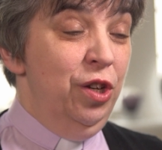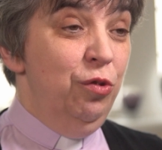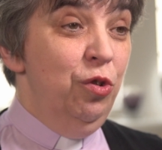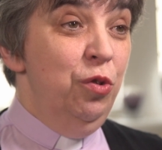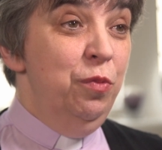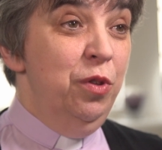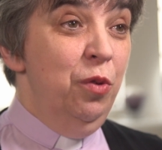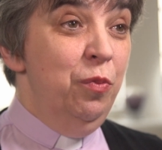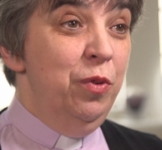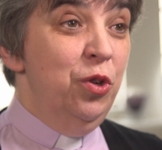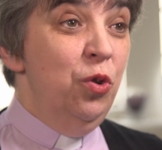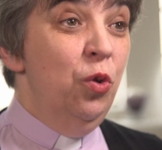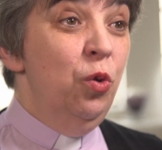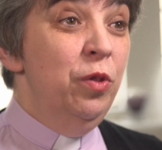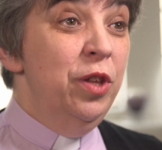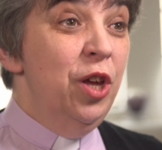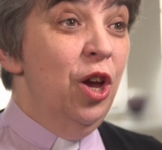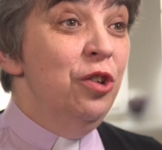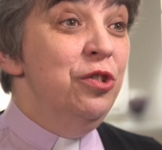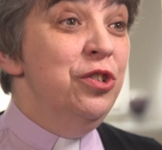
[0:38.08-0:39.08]
a group that we
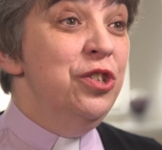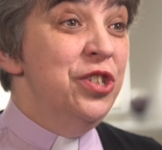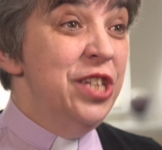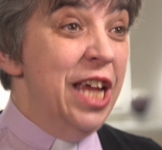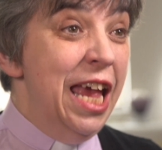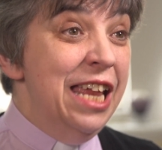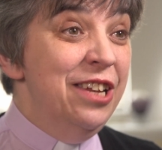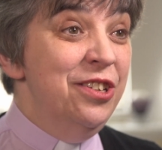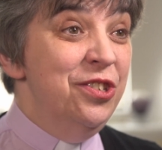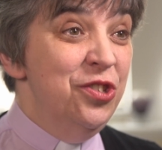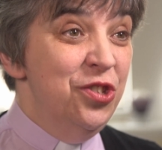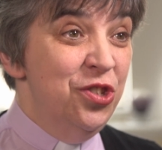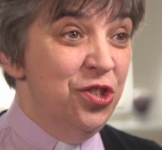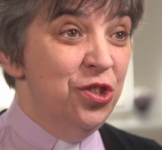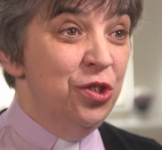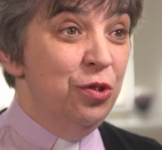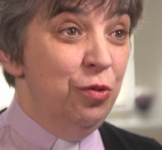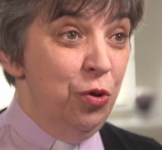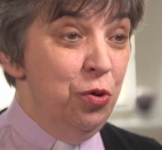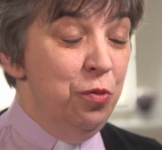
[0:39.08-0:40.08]
call the Under
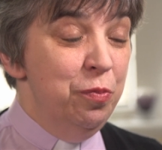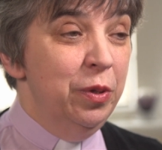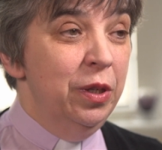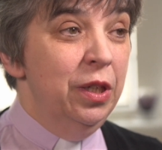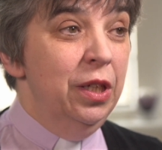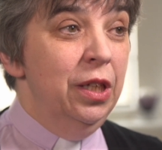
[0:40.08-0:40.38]
10s group.